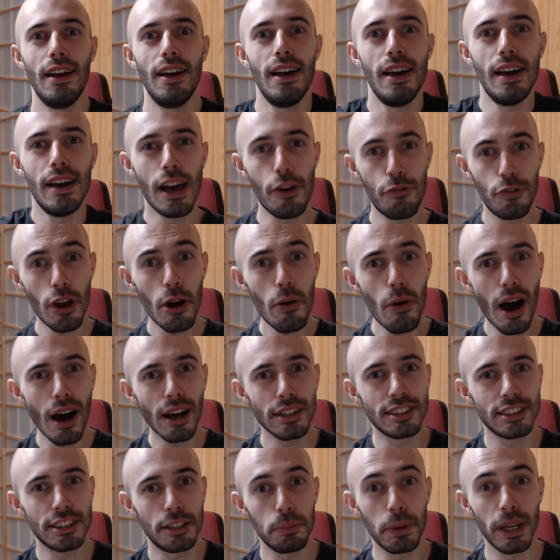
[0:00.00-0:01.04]
If you
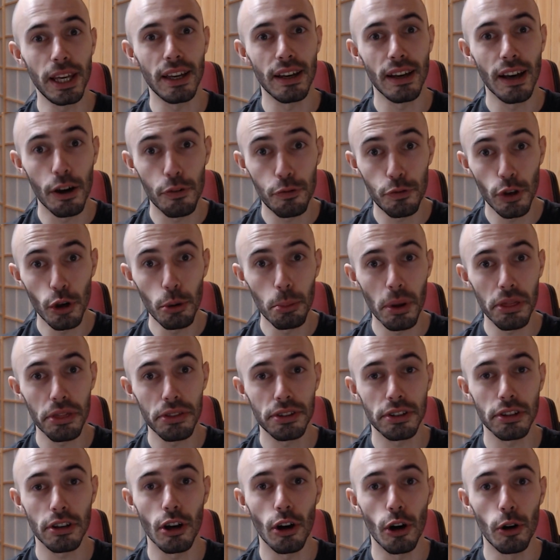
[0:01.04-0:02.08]
asked me a few months
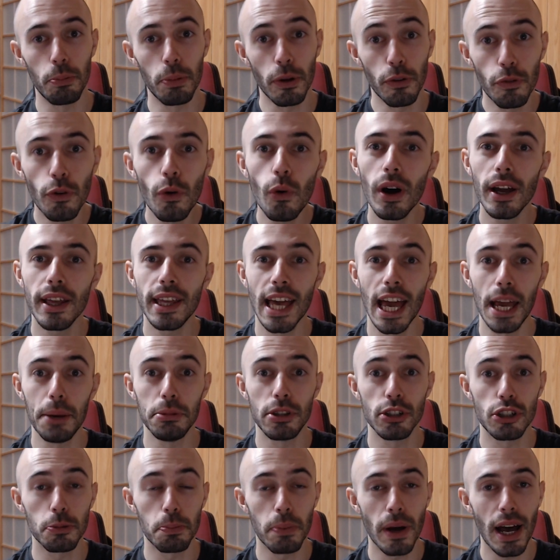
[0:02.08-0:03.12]
ago, before I came to
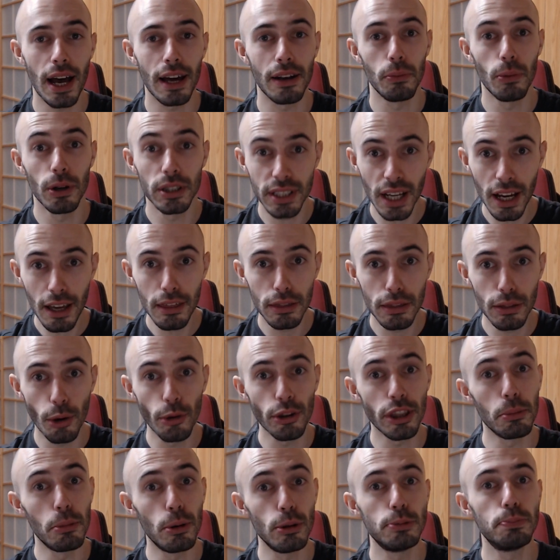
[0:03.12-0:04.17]
Japan, what I thought the
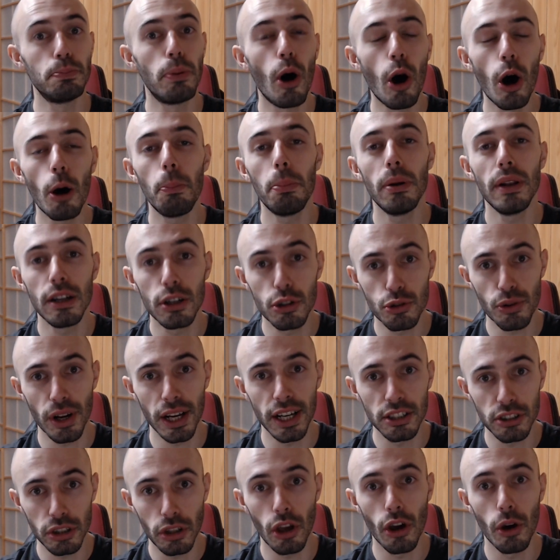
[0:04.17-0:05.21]
most popular drinks
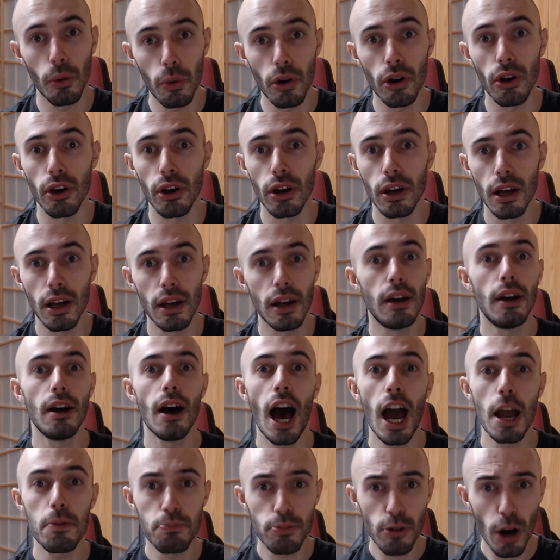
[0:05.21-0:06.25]
here were, I
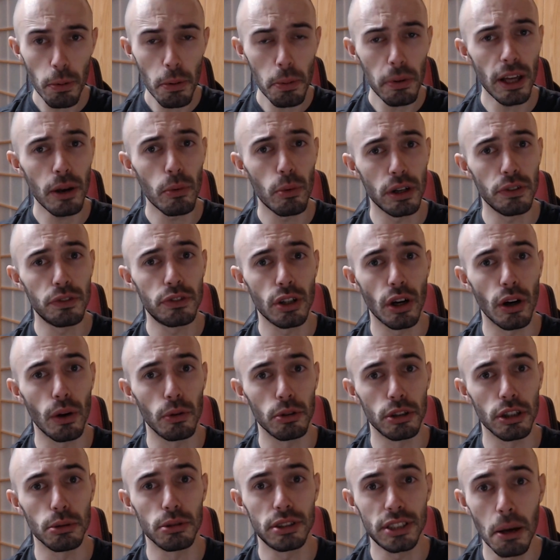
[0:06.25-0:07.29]
probably would have told
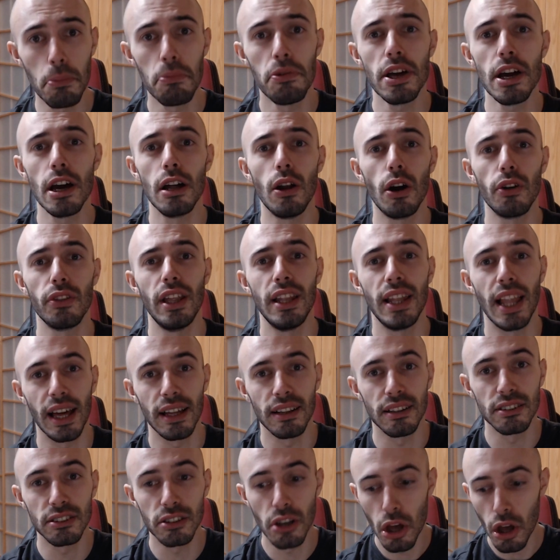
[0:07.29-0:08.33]
you something along the
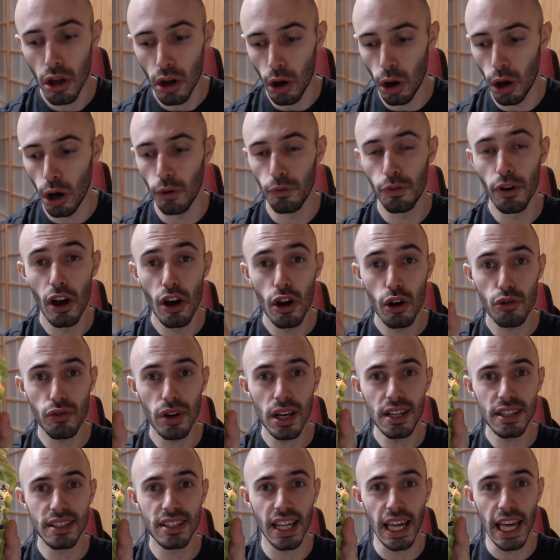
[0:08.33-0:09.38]
lines of green
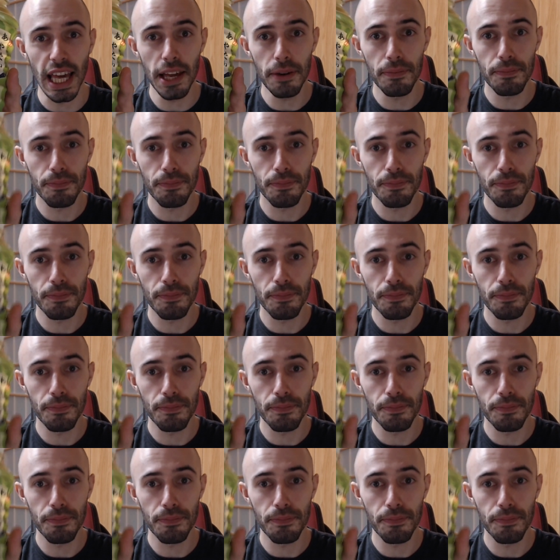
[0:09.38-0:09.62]
tea,